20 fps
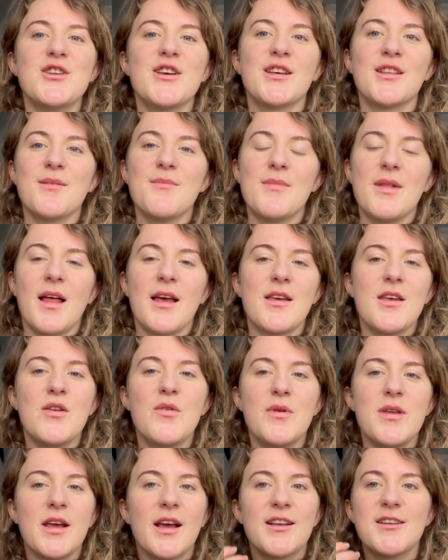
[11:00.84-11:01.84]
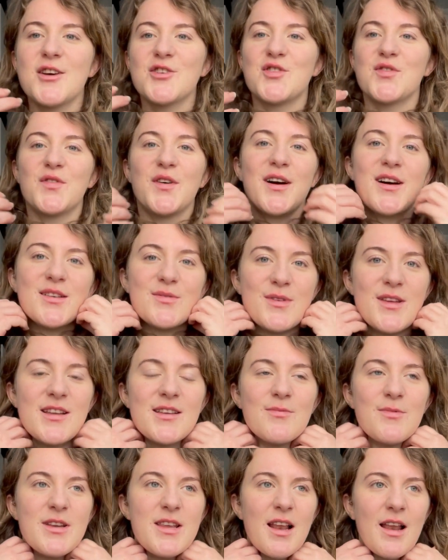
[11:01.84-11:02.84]
them, like, you know, when you catastrophize
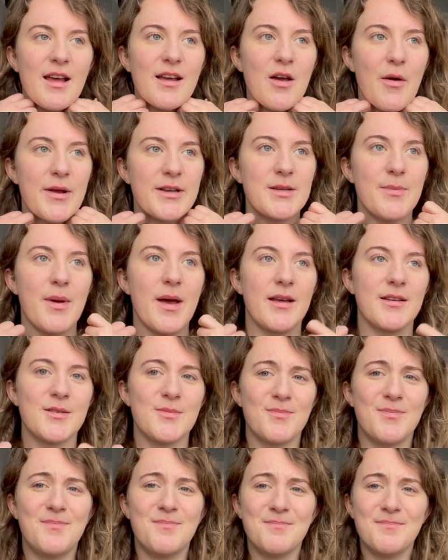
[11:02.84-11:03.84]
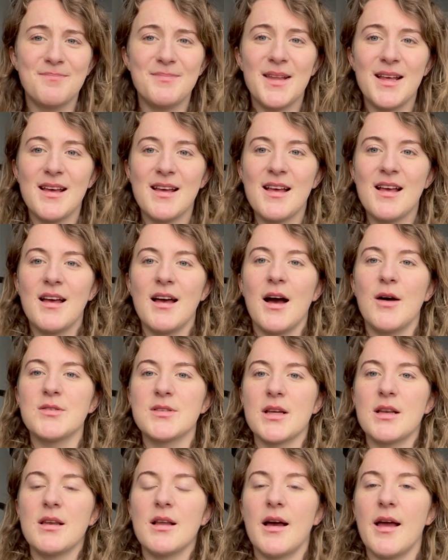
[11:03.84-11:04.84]
when you're like going to bed. I was
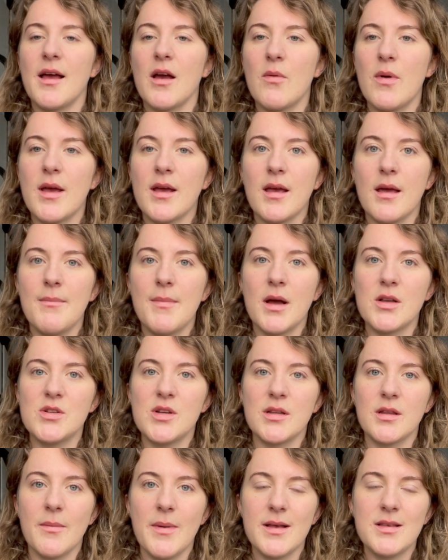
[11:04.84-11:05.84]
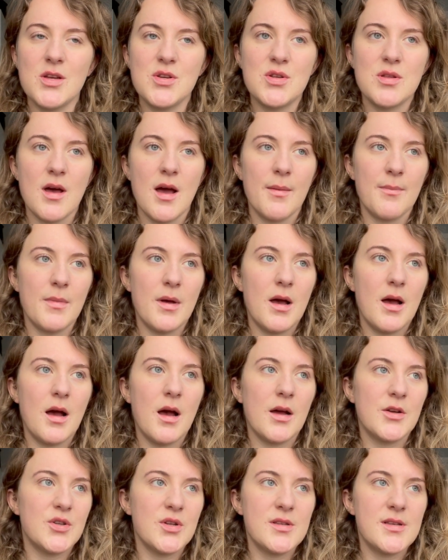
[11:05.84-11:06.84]
like lying awake imagining the message that I
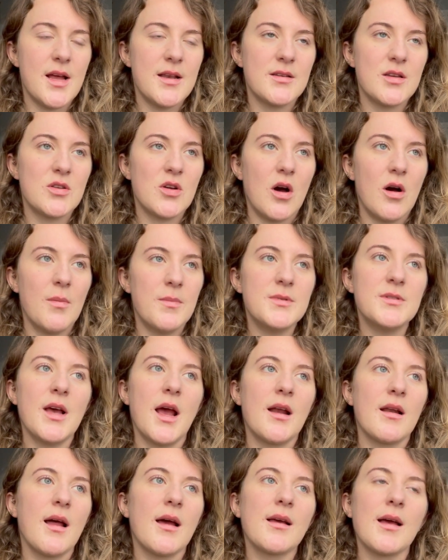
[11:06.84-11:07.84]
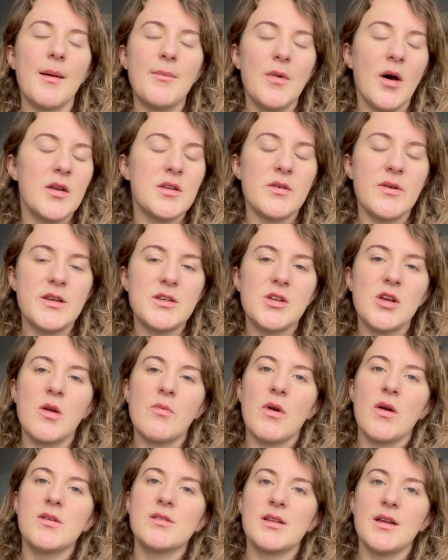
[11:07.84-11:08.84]
should send to Tom saying like, I'm not doing Two
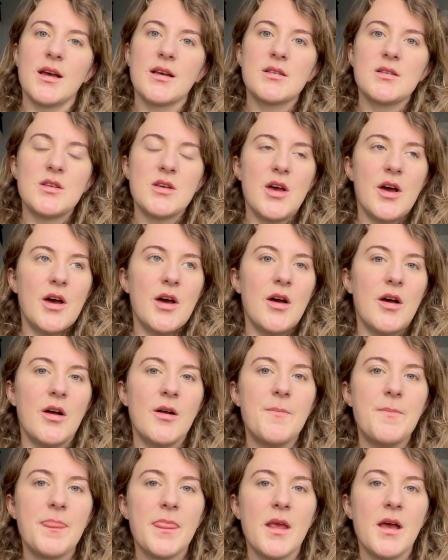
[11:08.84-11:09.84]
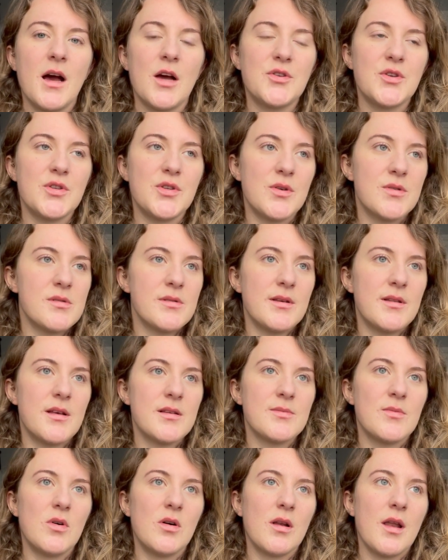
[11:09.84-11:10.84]
Bros next year, I should do something that's
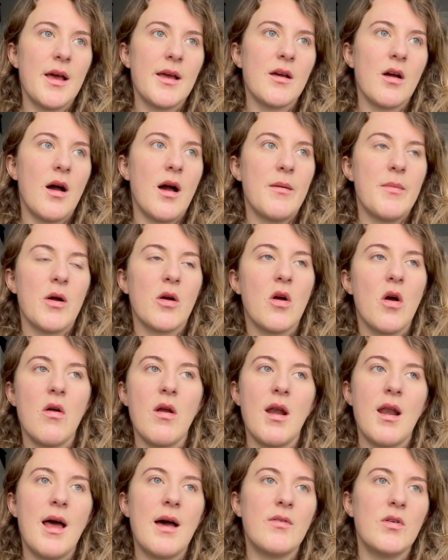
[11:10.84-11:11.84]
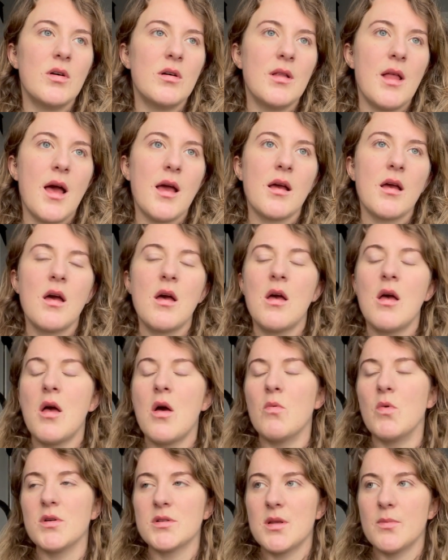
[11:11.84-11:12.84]
more like at my current level. Like,
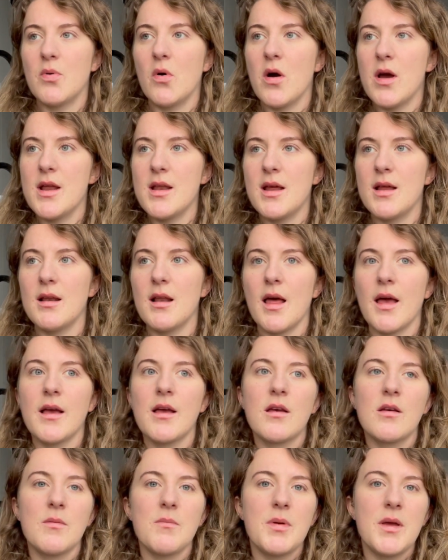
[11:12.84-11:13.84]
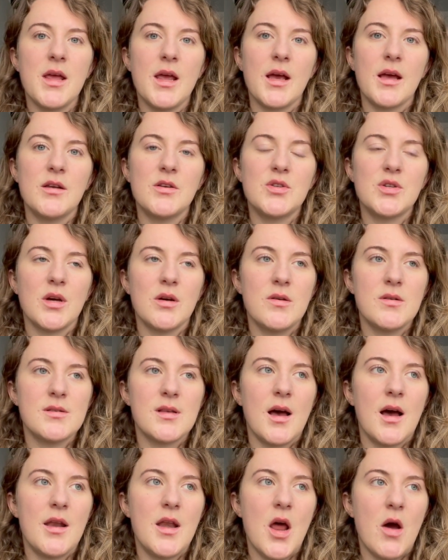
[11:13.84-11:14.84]
what's the point in like competing in shows that
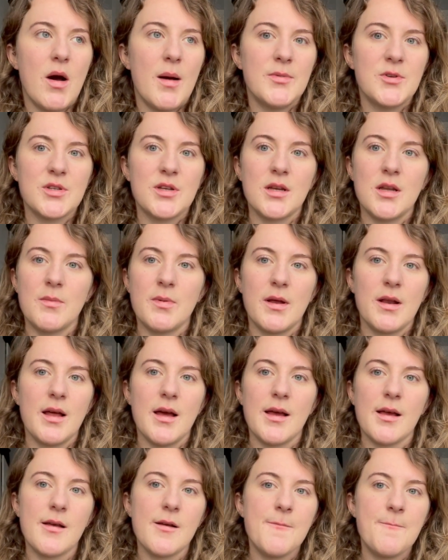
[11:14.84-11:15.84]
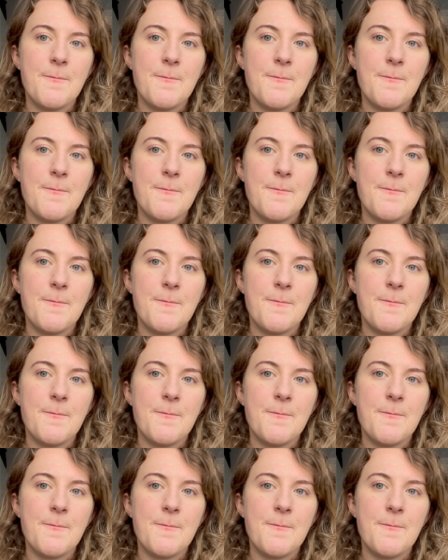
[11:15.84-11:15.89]
I know I'm just going to be like